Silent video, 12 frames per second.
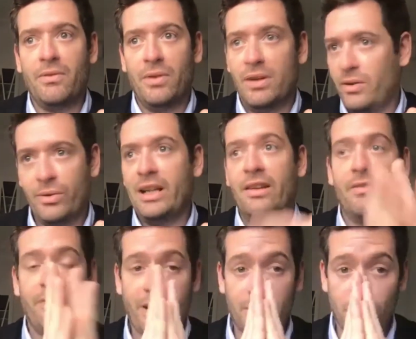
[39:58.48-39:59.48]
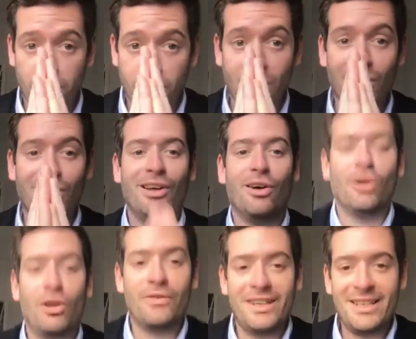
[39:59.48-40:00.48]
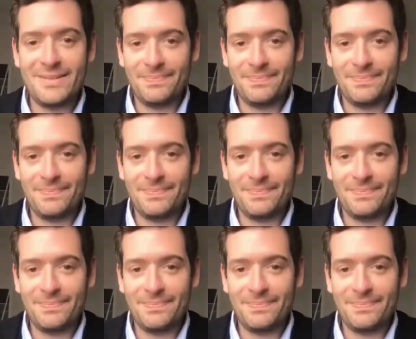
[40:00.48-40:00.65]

really thank you for all of this.